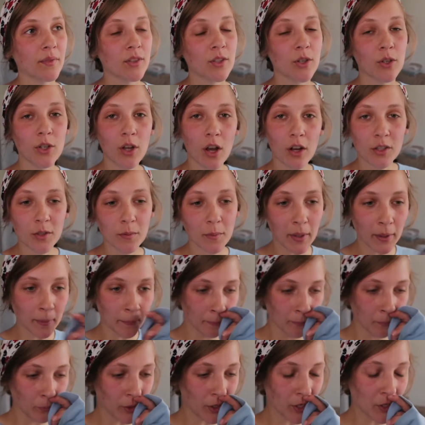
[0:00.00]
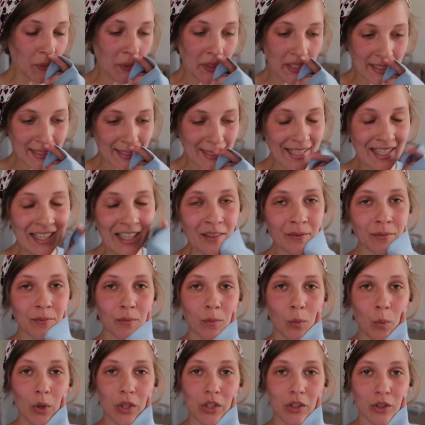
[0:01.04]
so talk to me. What do you want to see?
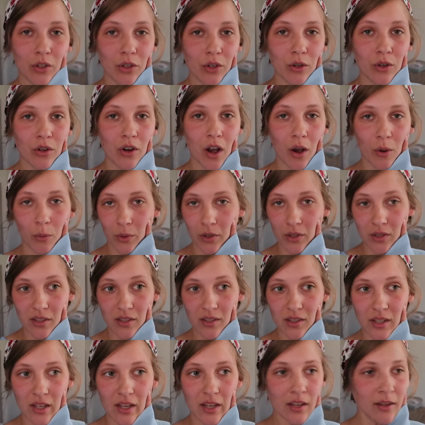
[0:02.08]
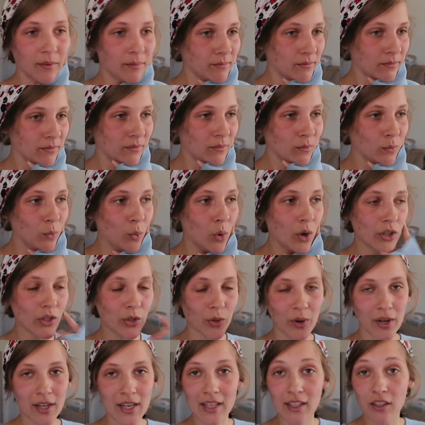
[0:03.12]
What do you not want to see? What
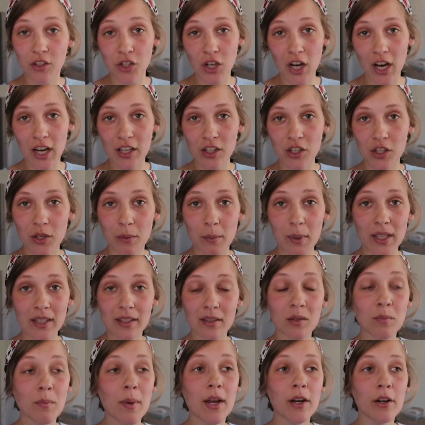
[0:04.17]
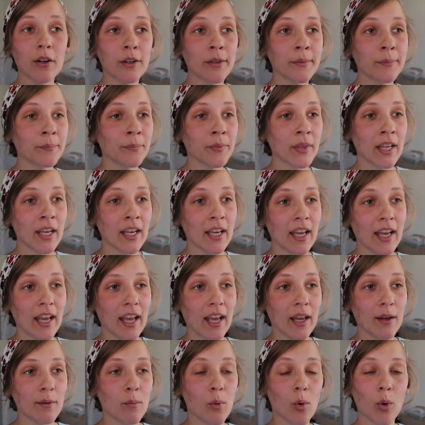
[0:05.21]
do I need to change to make this better
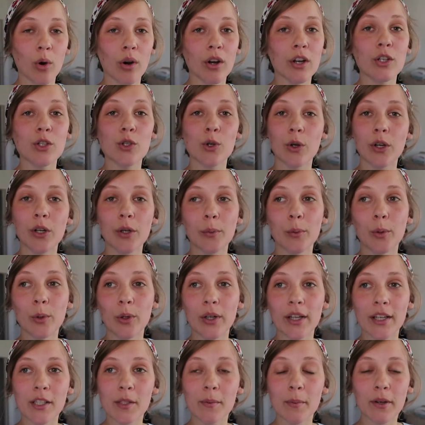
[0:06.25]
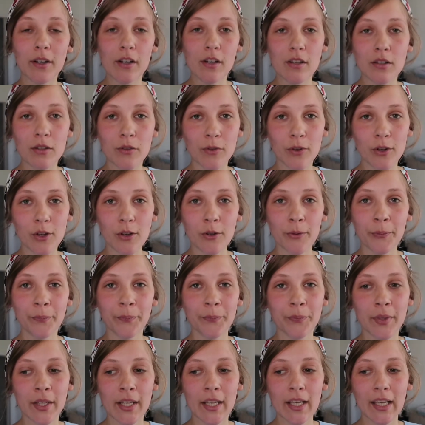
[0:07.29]
and more enjoyable experience for you?
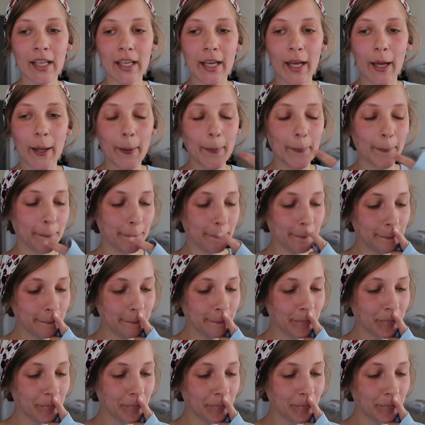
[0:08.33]
Um,